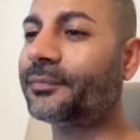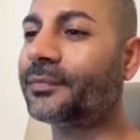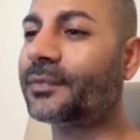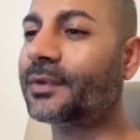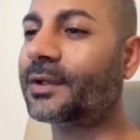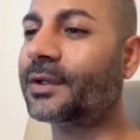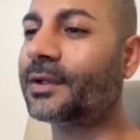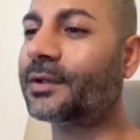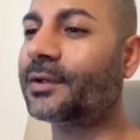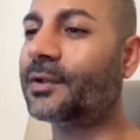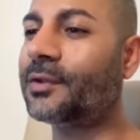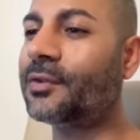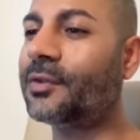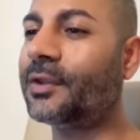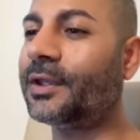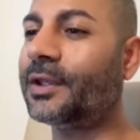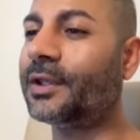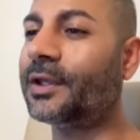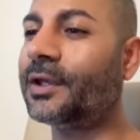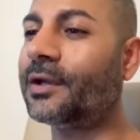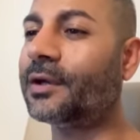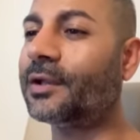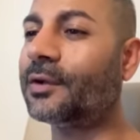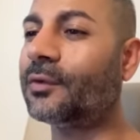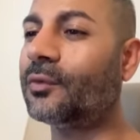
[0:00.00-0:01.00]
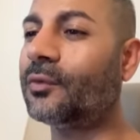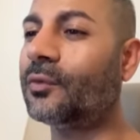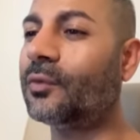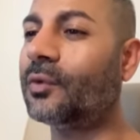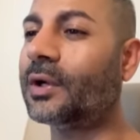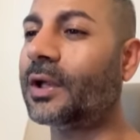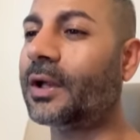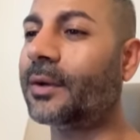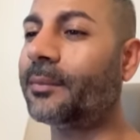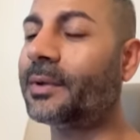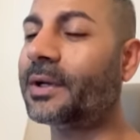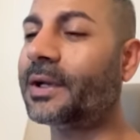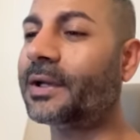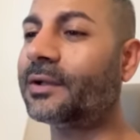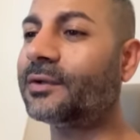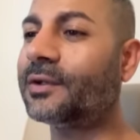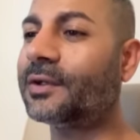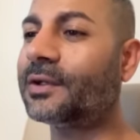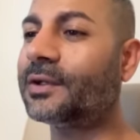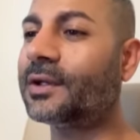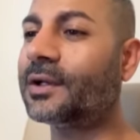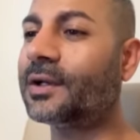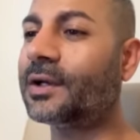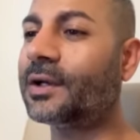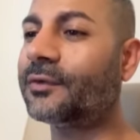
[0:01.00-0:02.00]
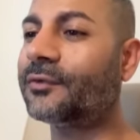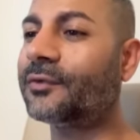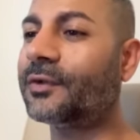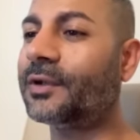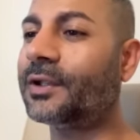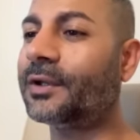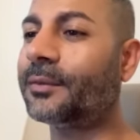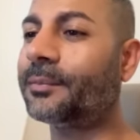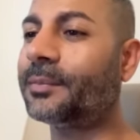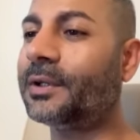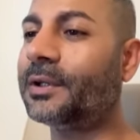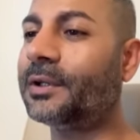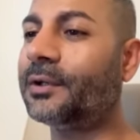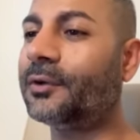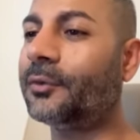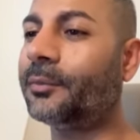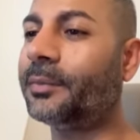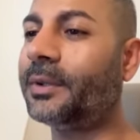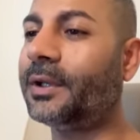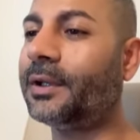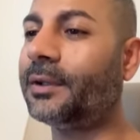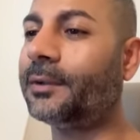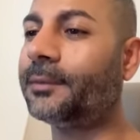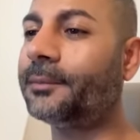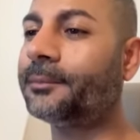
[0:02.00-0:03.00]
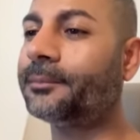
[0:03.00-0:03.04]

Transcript: I don't think you got it all out, but I did cut it up a little bit.